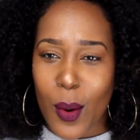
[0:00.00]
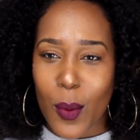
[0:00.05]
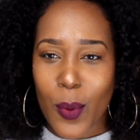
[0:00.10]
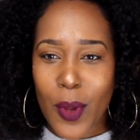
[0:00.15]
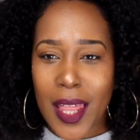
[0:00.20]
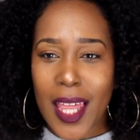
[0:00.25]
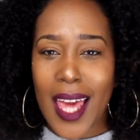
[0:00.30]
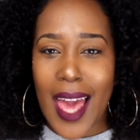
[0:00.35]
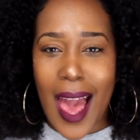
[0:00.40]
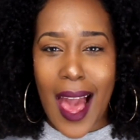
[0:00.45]

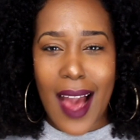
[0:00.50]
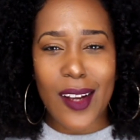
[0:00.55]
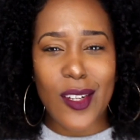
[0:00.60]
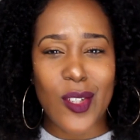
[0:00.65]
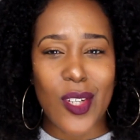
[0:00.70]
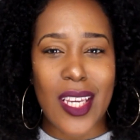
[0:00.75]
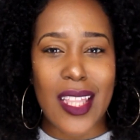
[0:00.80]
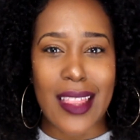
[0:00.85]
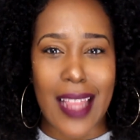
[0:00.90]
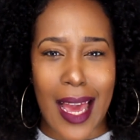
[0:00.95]
really
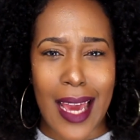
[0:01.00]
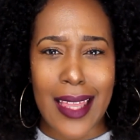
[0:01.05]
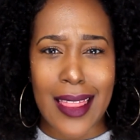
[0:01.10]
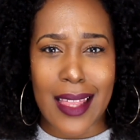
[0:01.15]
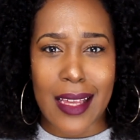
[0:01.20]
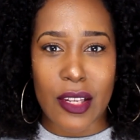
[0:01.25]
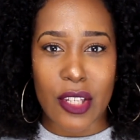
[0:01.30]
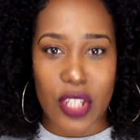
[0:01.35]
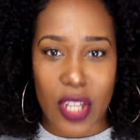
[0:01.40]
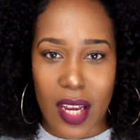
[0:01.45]
actually like
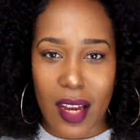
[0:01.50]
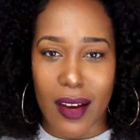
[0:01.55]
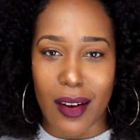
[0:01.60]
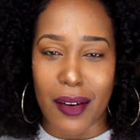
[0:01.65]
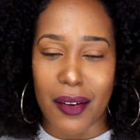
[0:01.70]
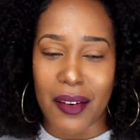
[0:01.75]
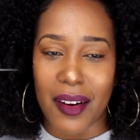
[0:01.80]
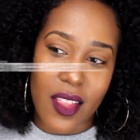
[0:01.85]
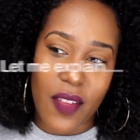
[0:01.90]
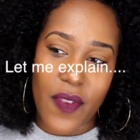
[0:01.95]
the
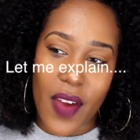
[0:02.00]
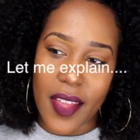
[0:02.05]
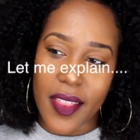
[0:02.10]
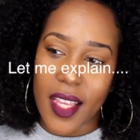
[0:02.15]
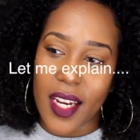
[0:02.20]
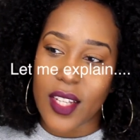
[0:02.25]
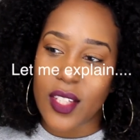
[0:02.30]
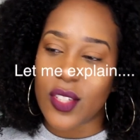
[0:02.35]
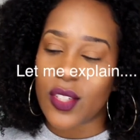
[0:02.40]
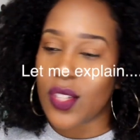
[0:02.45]
gel. The fact
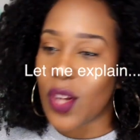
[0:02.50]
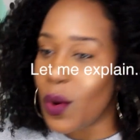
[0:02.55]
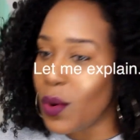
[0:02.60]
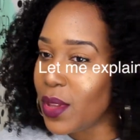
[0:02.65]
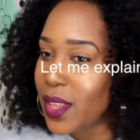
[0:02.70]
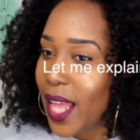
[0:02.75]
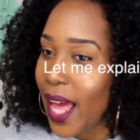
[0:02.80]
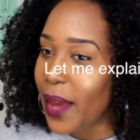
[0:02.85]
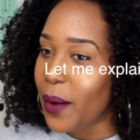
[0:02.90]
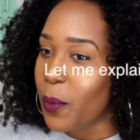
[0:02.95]
that it's
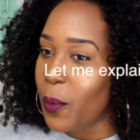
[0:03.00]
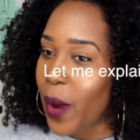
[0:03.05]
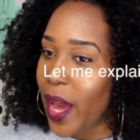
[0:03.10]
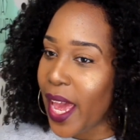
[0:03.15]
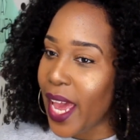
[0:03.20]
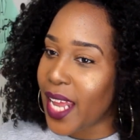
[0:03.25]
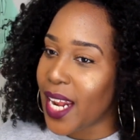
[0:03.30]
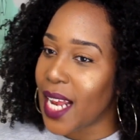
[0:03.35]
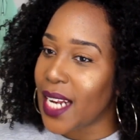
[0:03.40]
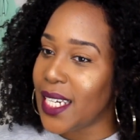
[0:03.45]
so
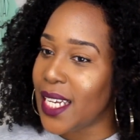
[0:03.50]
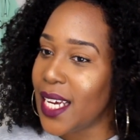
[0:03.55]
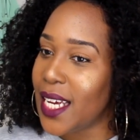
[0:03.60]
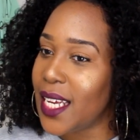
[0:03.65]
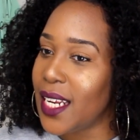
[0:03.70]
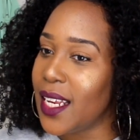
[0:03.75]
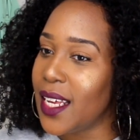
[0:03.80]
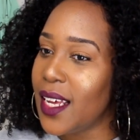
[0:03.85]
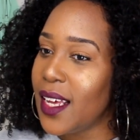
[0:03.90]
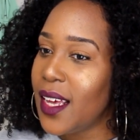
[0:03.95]
lightweight and I
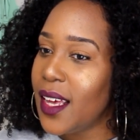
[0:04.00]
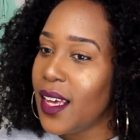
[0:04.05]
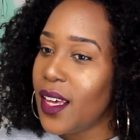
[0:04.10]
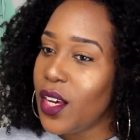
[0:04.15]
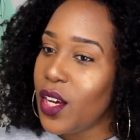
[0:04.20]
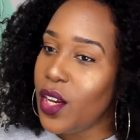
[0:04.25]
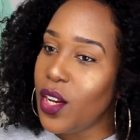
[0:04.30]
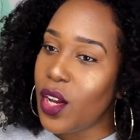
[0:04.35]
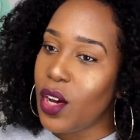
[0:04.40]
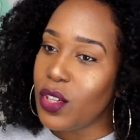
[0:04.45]
did,
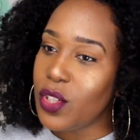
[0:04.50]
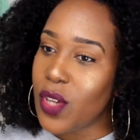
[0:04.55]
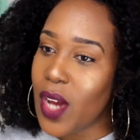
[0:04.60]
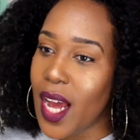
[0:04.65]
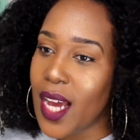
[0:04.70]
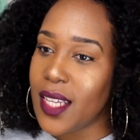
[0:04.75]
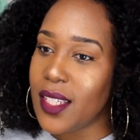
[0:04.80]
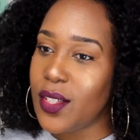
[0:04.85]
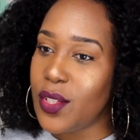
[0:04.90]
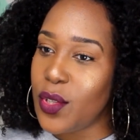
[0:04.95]
you know,
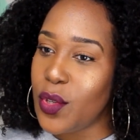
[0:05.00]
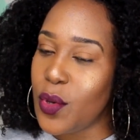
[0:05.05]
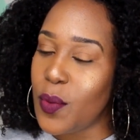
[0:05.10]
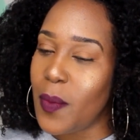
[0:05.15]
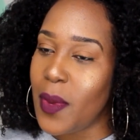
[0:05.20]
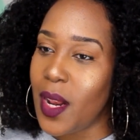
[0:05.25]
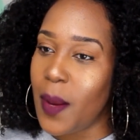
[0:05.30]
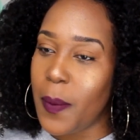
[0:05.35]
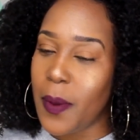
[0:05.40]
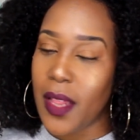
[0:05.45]
try to
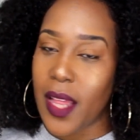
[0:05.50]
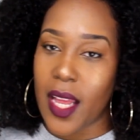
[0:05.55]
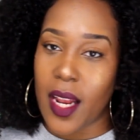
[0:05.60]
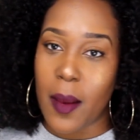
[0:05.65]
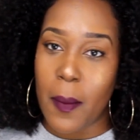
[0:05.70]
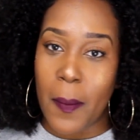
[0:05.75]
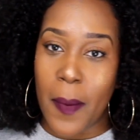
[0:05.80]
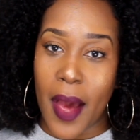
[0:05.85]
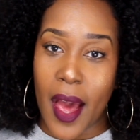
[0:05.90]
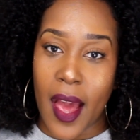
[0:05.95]
manipulate
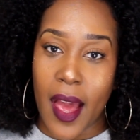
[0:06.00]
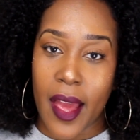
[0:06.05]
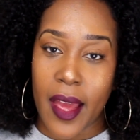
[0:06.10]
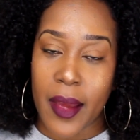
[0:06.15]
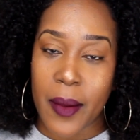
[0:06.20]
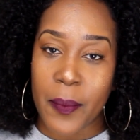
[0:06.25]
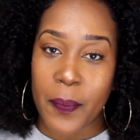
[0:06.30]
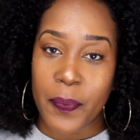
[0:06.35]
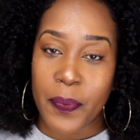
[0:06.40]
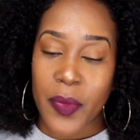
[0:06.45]
it
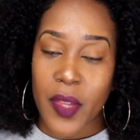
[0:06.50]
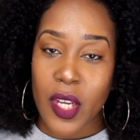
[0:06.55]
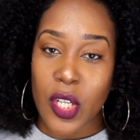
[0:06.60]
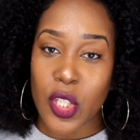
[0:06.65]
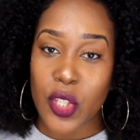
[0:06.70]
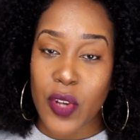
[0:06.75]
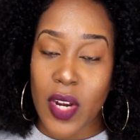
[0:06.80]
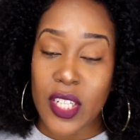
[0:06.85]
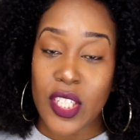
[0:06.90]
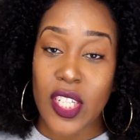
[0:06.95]
by
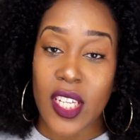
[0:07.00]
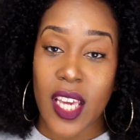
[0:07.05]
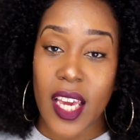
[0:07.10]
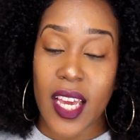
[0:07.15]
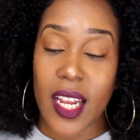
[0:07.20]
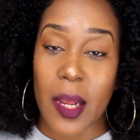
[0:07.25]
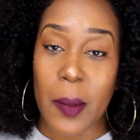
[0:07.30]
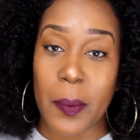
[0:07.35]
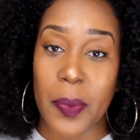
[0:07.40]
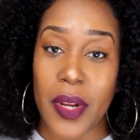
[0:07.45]
stretching
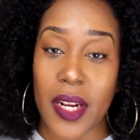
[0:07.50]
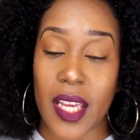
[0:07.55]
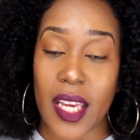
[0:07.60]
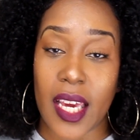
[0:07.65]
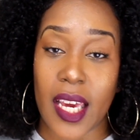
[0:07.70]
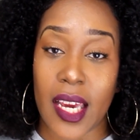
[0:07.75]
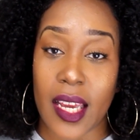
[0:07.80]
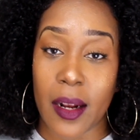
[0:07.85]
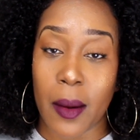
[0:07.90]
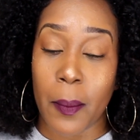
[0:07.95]
it and
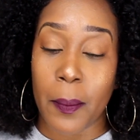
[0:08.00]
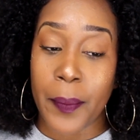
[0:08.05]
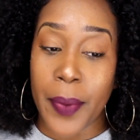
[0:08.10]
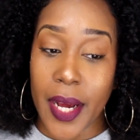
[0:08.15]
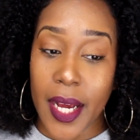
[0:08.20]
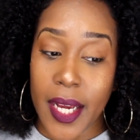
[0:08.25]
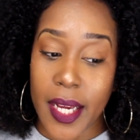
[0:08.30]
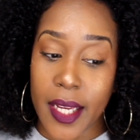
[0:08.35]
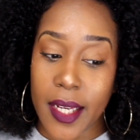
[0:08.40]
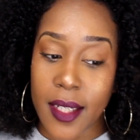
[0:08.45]
putting it in a
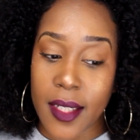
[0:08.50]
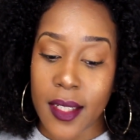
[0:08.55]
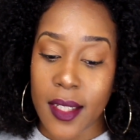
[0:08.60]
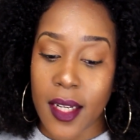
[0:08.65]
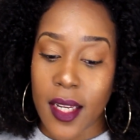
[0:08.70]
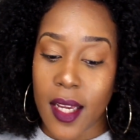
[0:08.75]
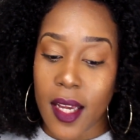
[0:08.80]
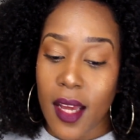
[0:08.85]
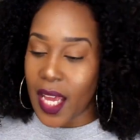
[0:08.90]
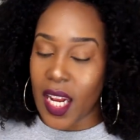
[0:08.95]
bun
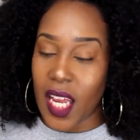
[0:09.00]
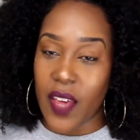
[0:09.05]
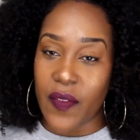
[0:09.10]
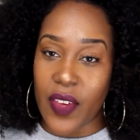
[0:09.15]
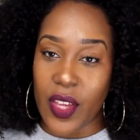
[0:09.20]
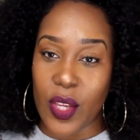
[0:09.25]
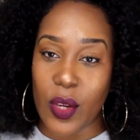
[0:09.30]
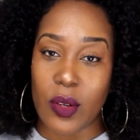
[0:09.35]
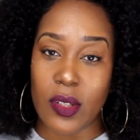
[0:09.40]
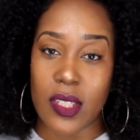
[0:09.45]
and
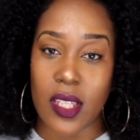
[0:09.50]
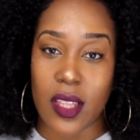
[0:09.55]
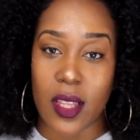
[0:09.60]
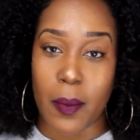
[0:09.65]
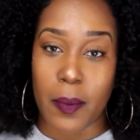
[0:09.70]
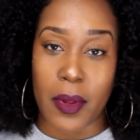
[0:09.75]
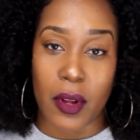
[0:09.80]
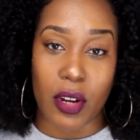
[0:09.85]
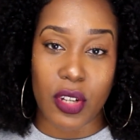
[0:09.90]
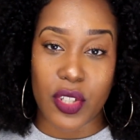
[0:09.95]
even using
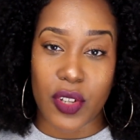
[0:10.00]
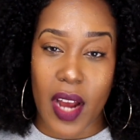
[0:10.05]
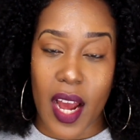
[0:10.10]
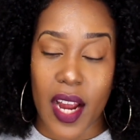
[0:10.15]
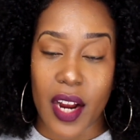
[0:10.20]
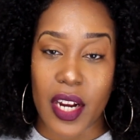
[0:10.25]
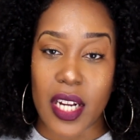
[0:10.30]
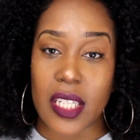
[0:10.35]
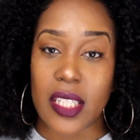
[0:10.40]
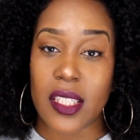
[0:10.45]
the blow
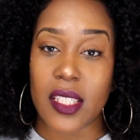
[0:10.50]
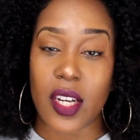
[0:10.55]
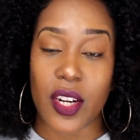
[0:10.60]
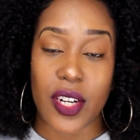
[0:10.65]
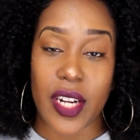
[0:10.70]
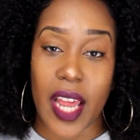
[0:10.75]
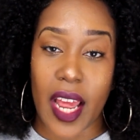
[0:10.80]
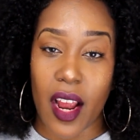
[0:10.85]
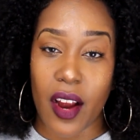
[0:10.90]
dryer in certain